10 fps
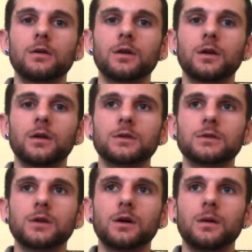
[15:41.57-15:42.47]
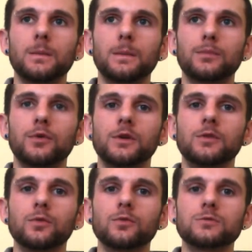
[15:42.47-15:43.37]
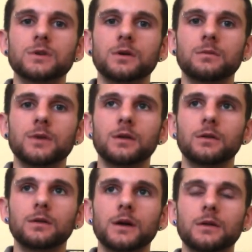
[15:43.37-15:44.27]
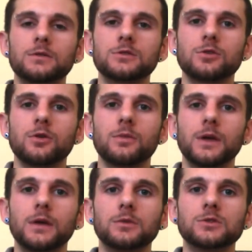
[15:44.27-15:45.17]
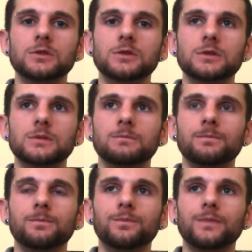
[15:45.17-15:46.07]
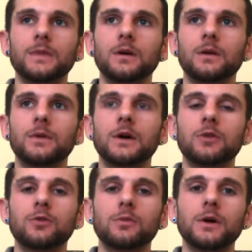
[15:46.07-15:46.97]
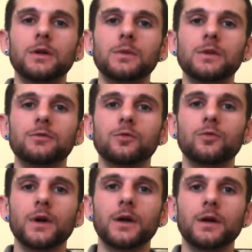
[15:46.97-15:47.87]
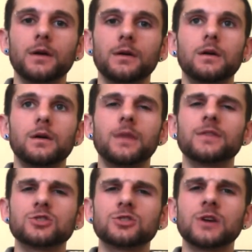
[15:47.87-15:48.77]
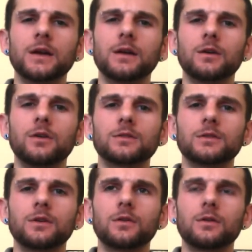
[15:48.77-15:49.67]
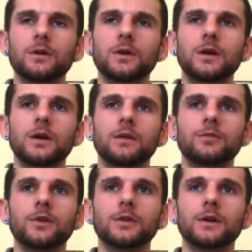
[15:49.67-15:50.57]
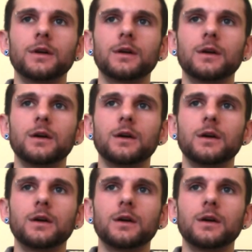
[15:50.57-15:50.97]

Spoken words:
It's pretty gruesome and a lot of disturbing images. Kind of reminded me of The Ring and The Shining also, it kind of felt like.